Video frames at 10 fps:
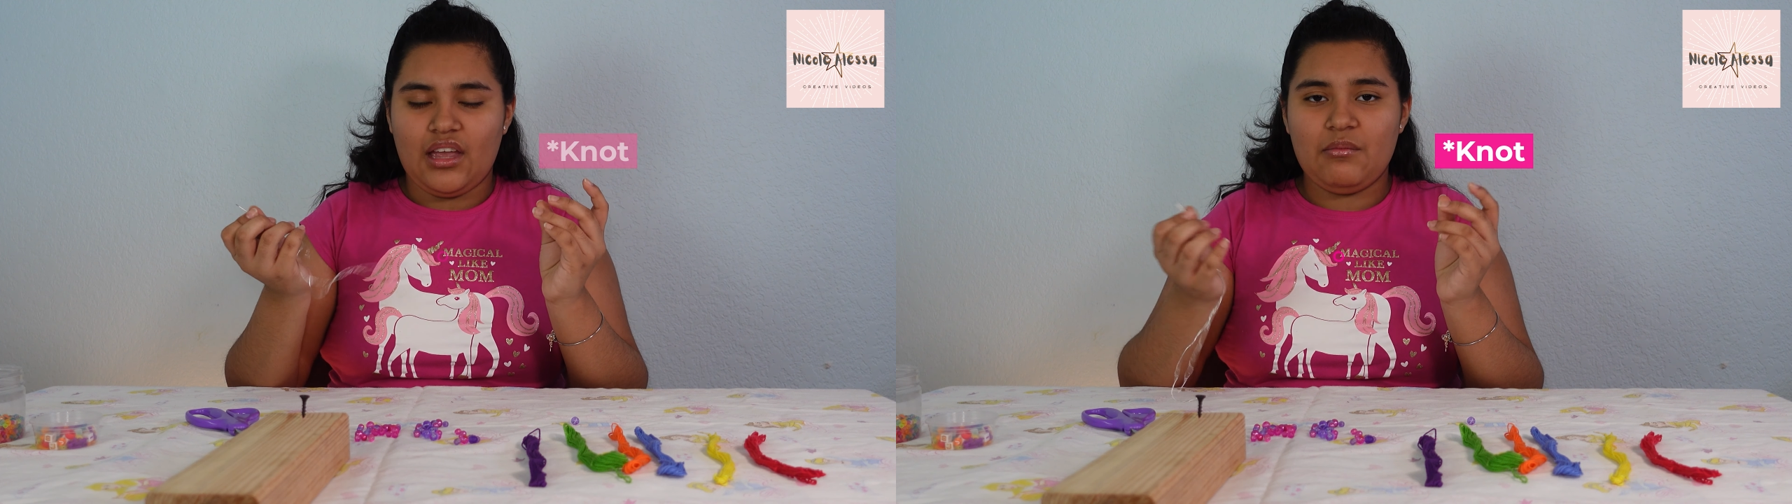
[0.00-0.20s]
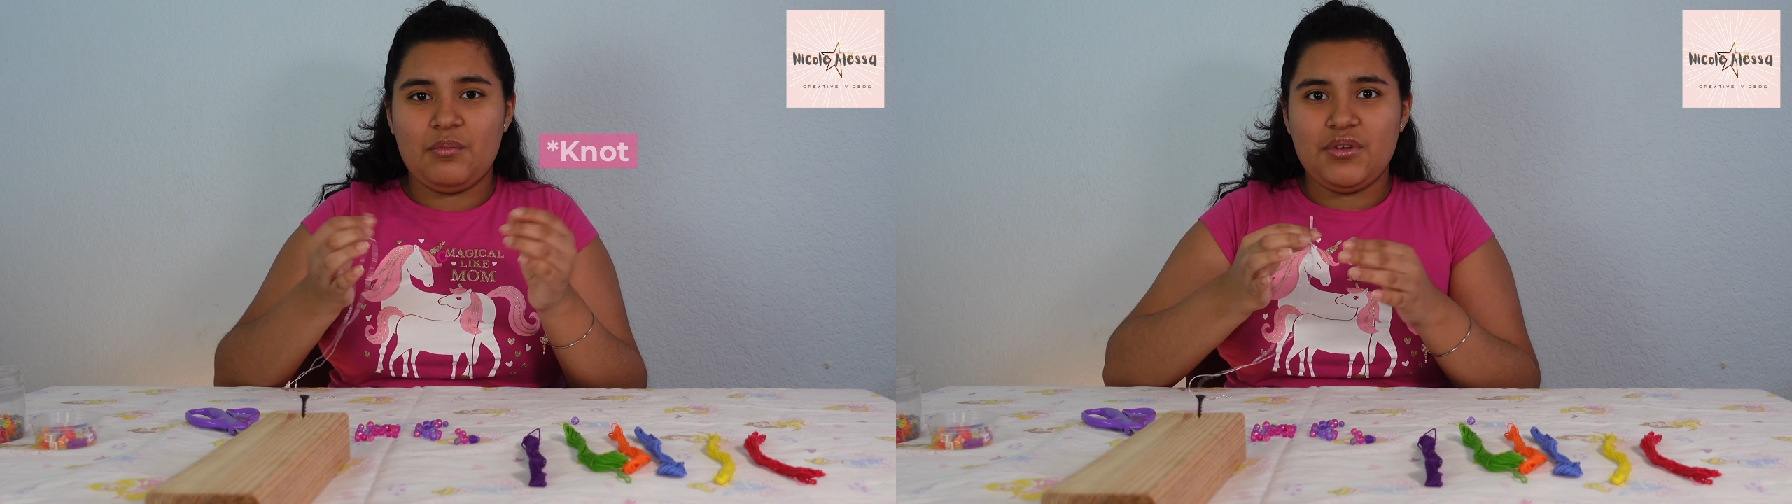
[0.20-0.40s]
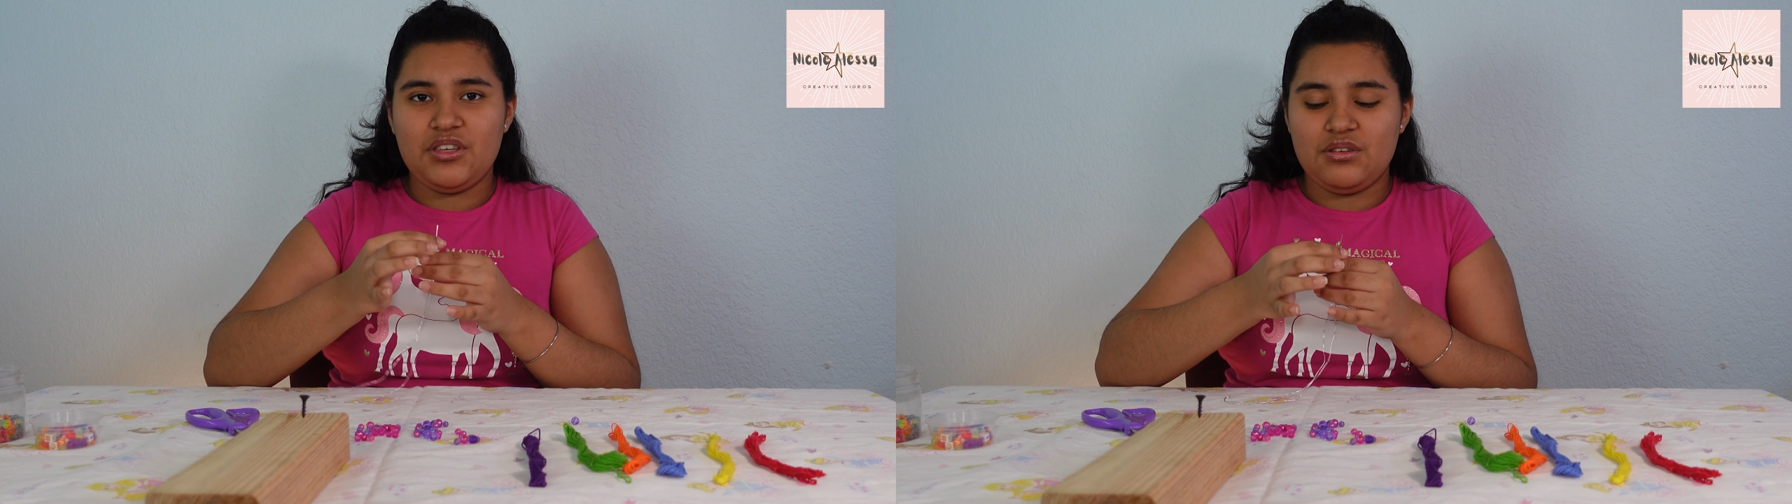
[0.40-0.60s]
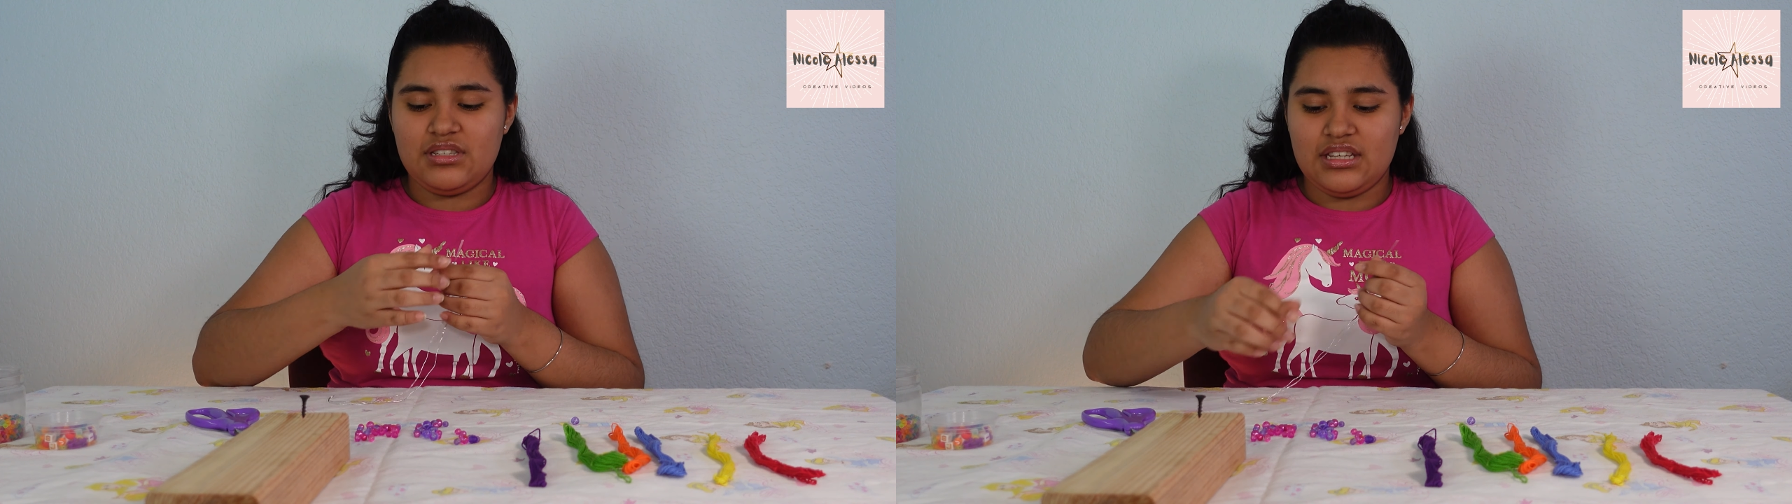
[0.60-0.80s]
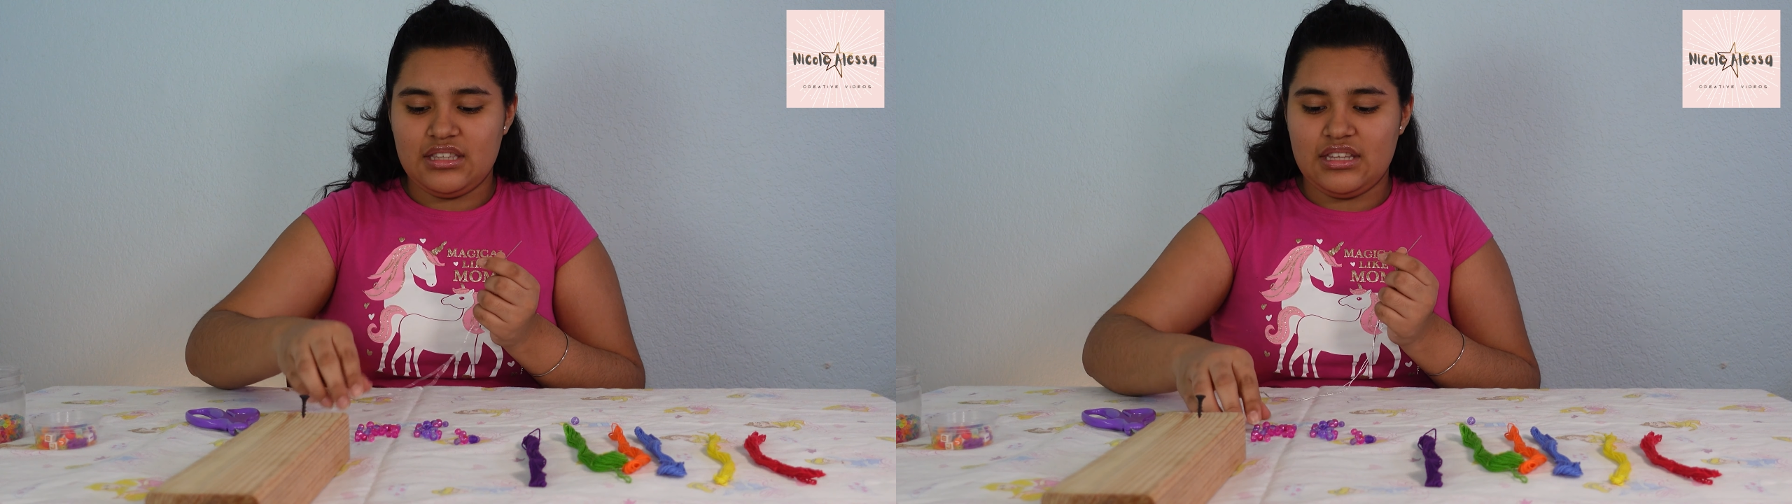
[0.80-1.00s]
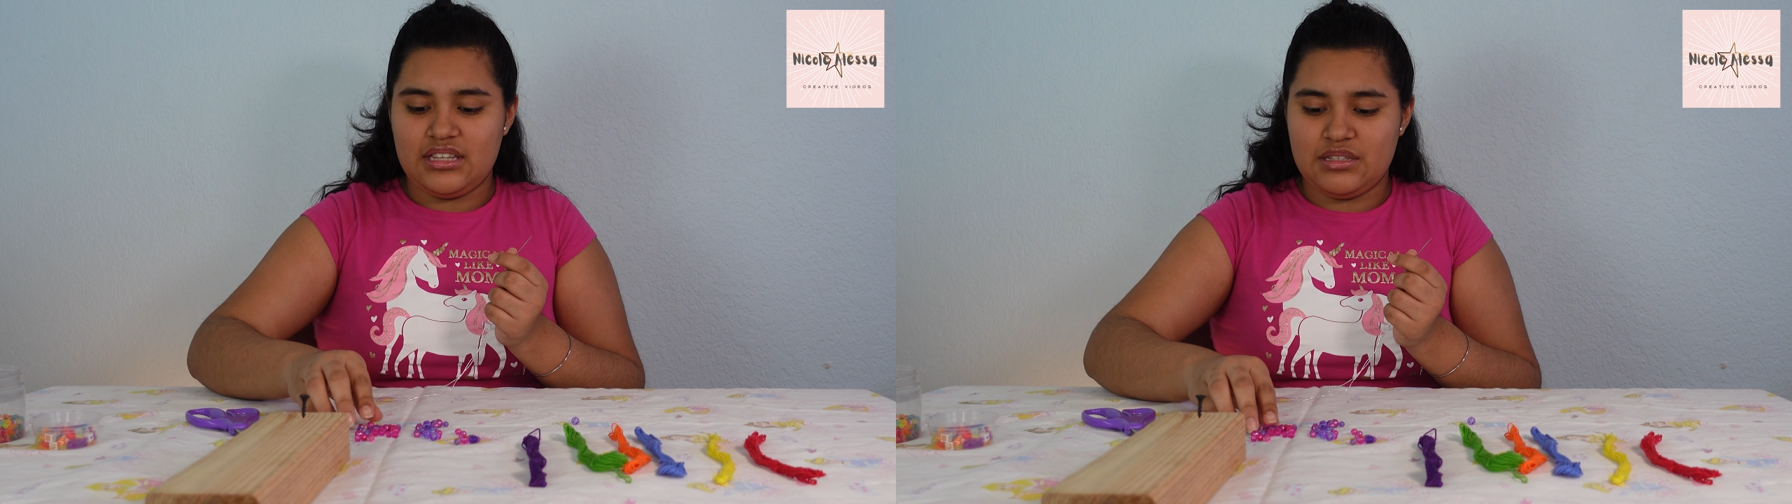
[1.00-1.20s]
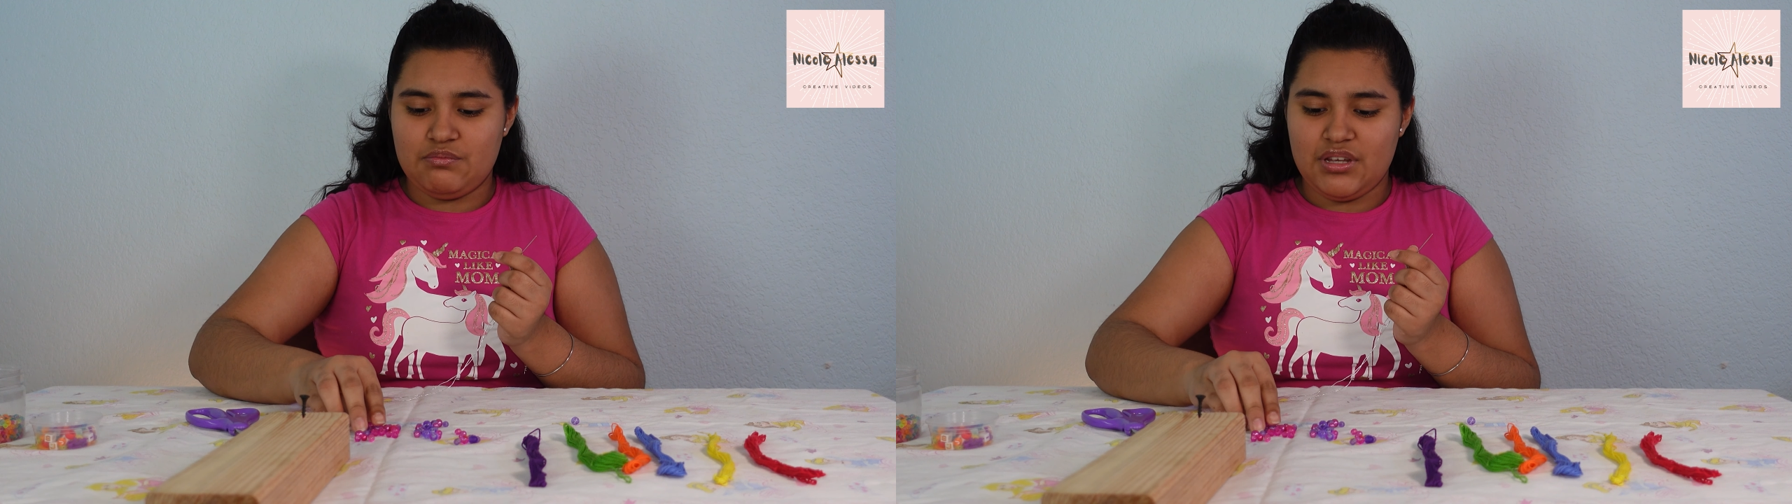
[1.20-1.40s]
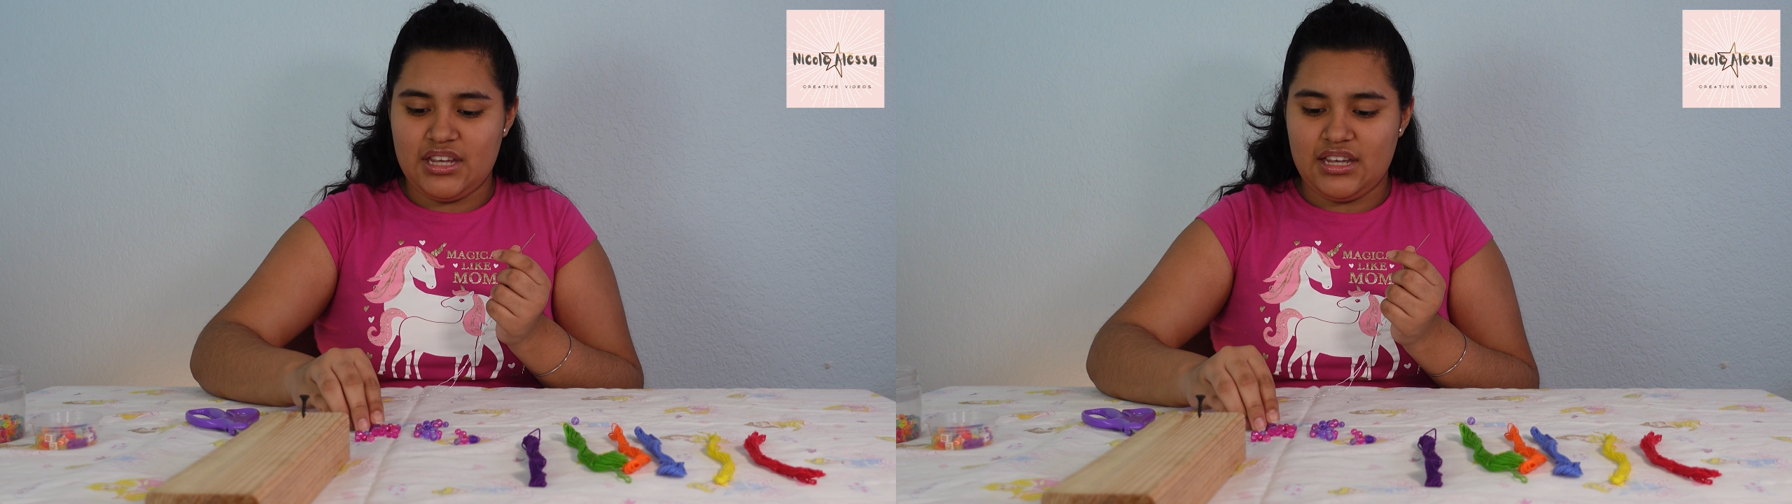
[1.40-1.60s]
I'm going to be using these
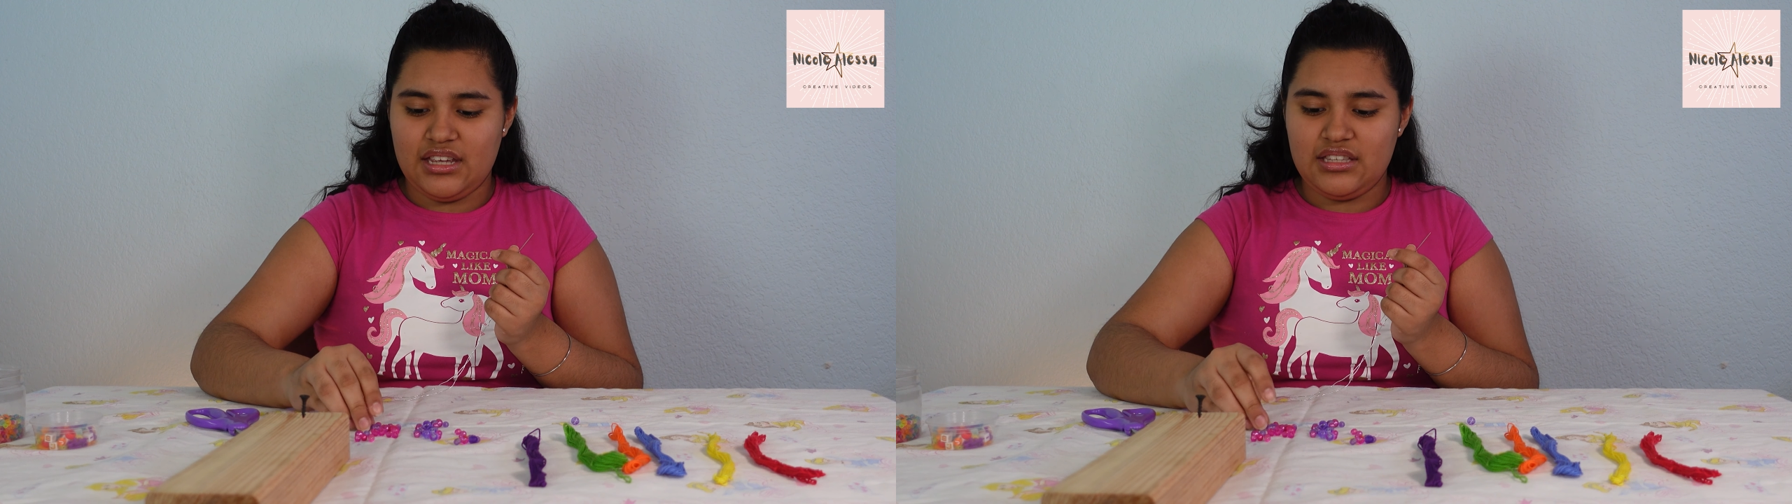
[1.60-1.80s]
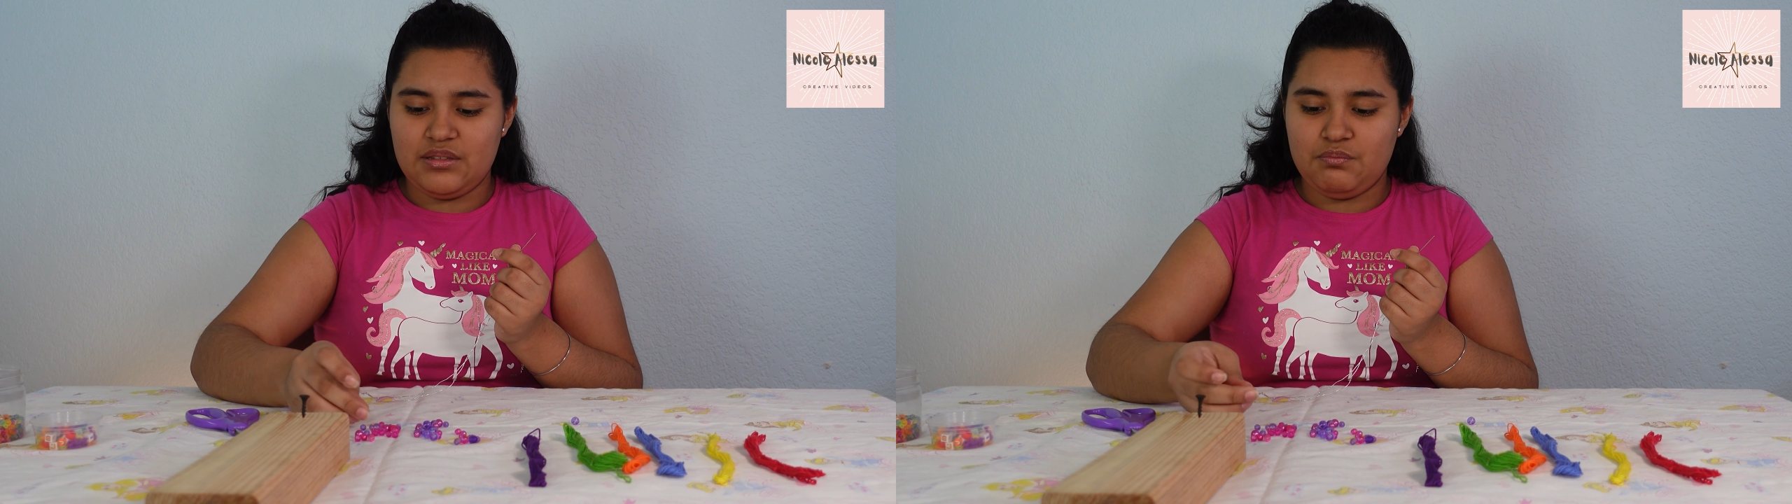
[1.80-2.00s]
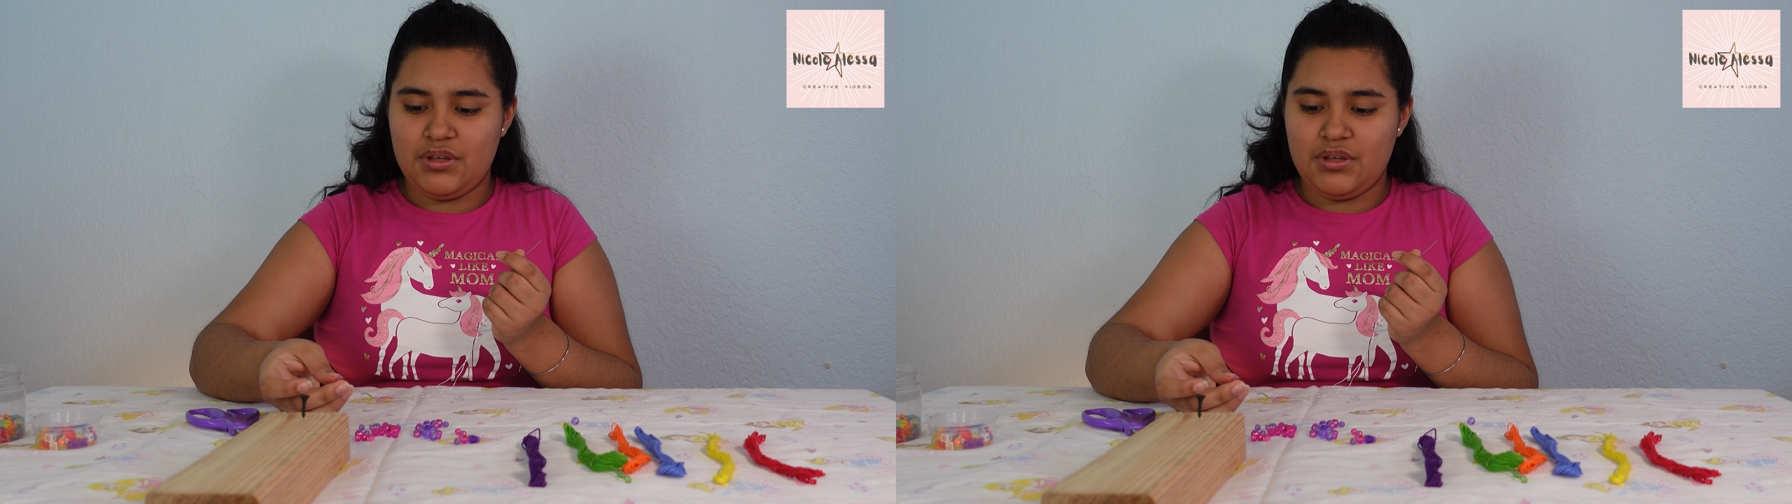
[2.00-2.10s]
beads,